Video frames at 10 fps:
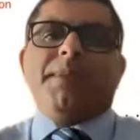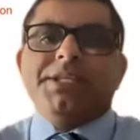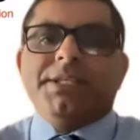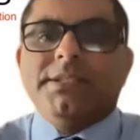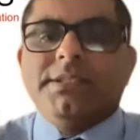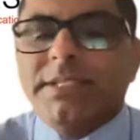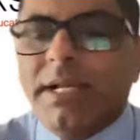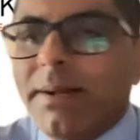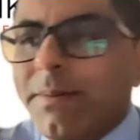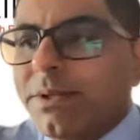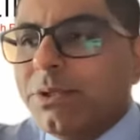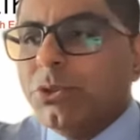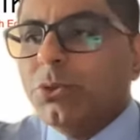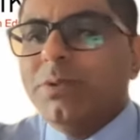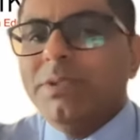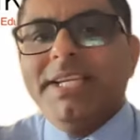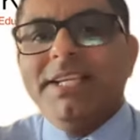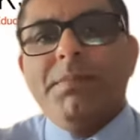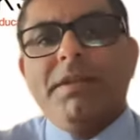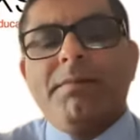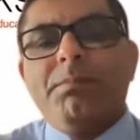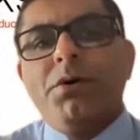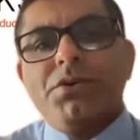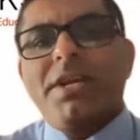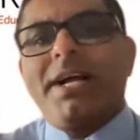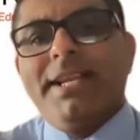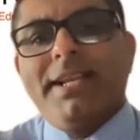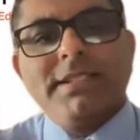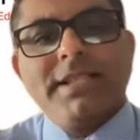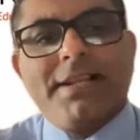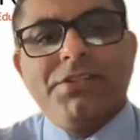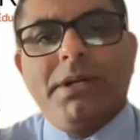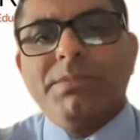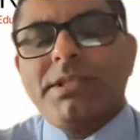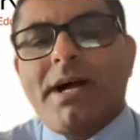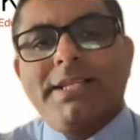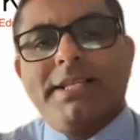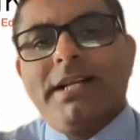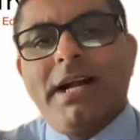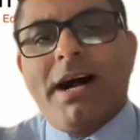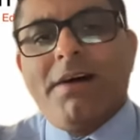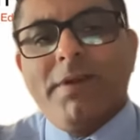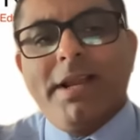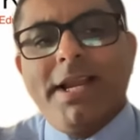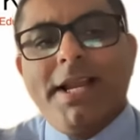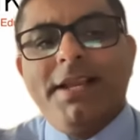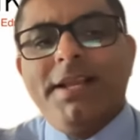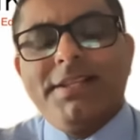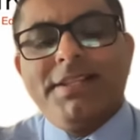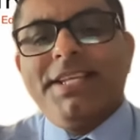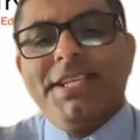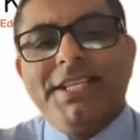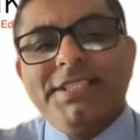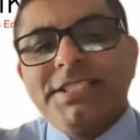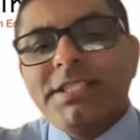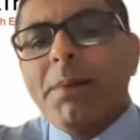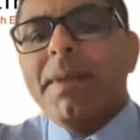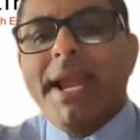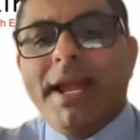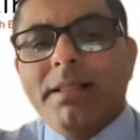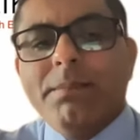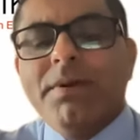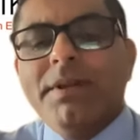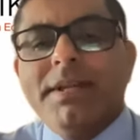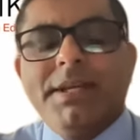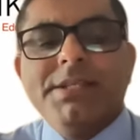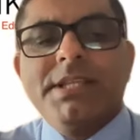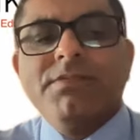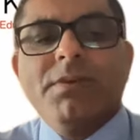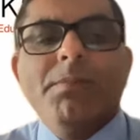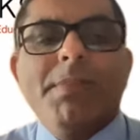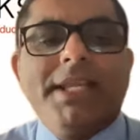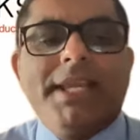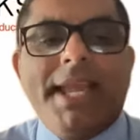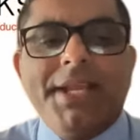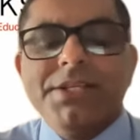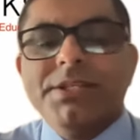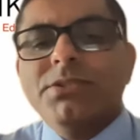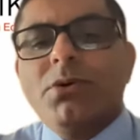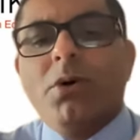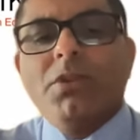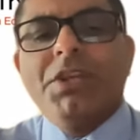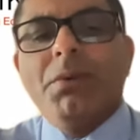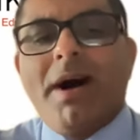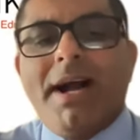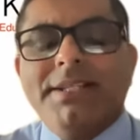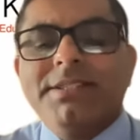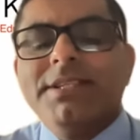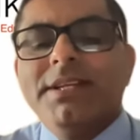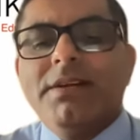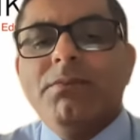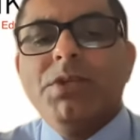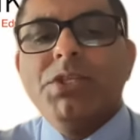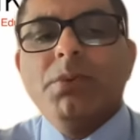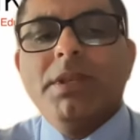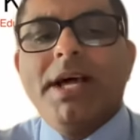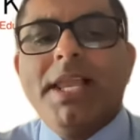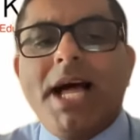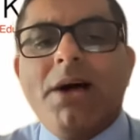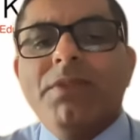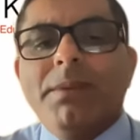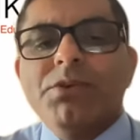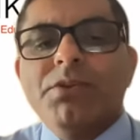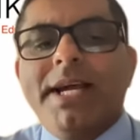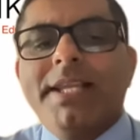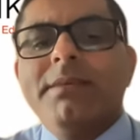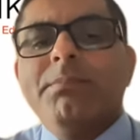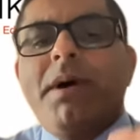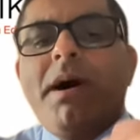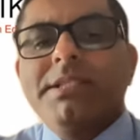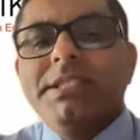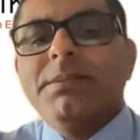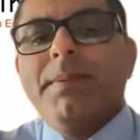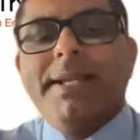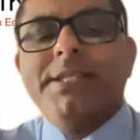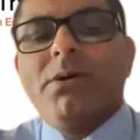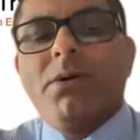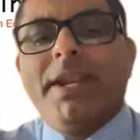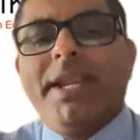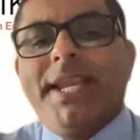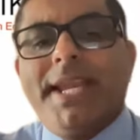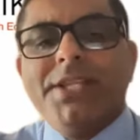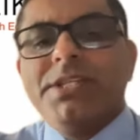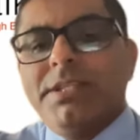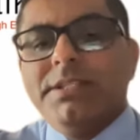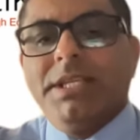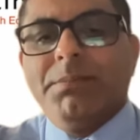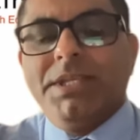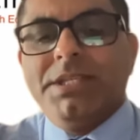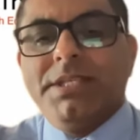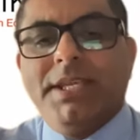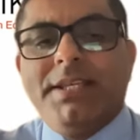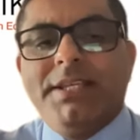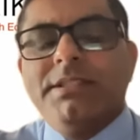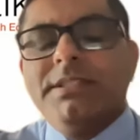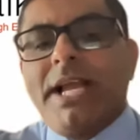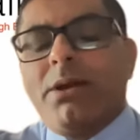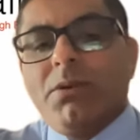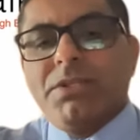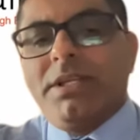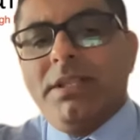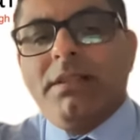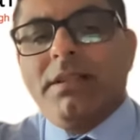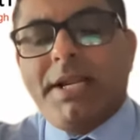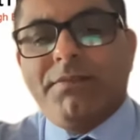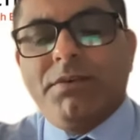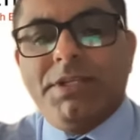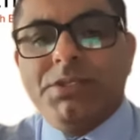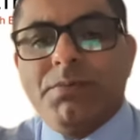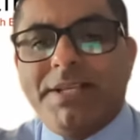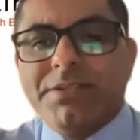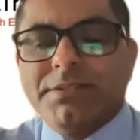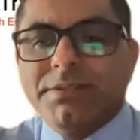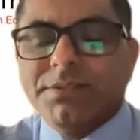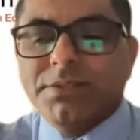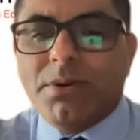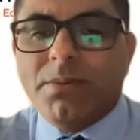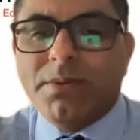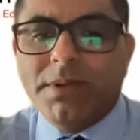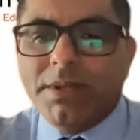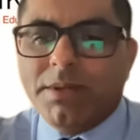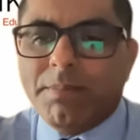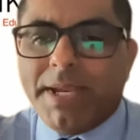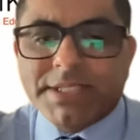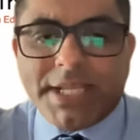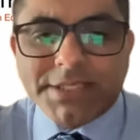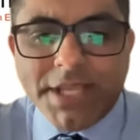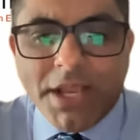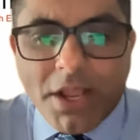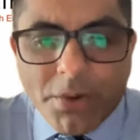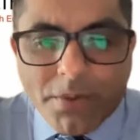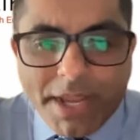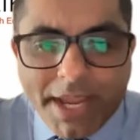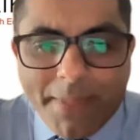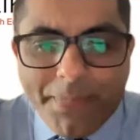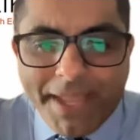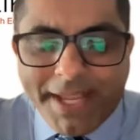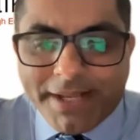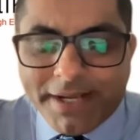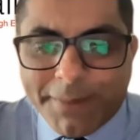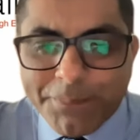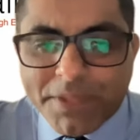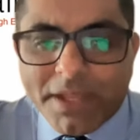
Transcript: patients uh, do need a bit of a push i think it's like jump starting the car where they need some help in terms of the medications or the device which will allow them to then participate or engage in the cbt and in the psychological kind of you know interventions so makes sense right. I think uh,